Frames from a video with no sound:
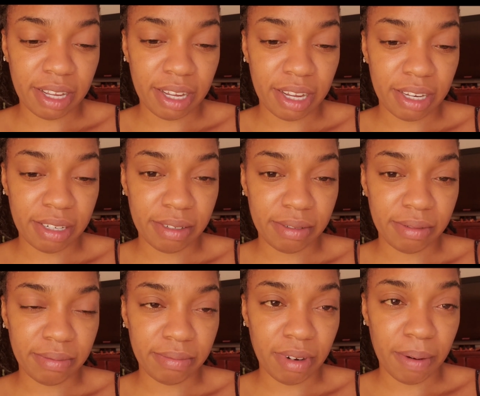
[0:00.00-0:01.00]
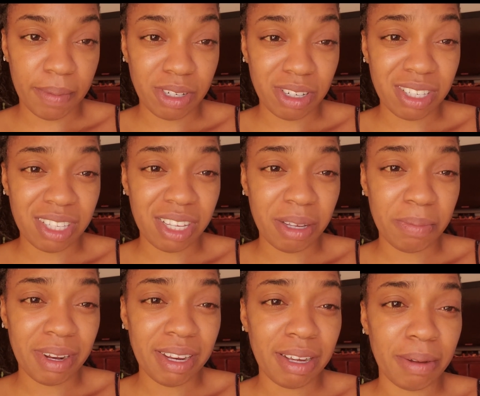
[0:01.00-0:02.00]
and probably just sleep a
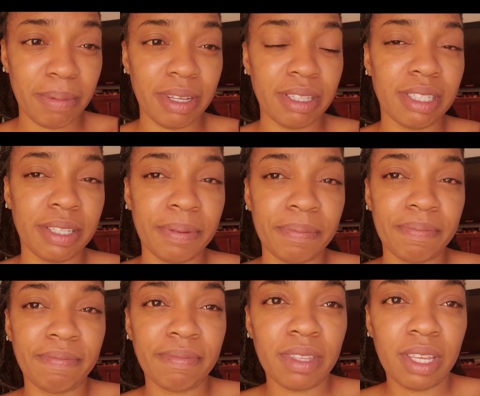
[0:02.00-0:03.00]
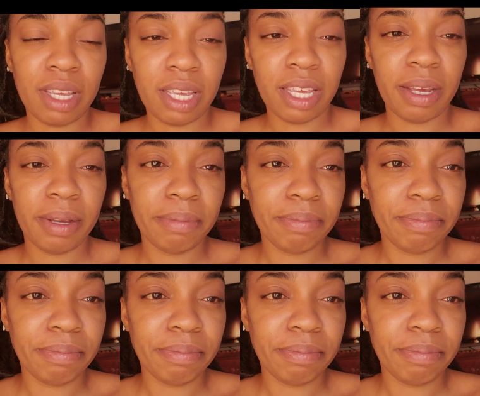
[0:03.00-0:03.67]
little bit. Yeah.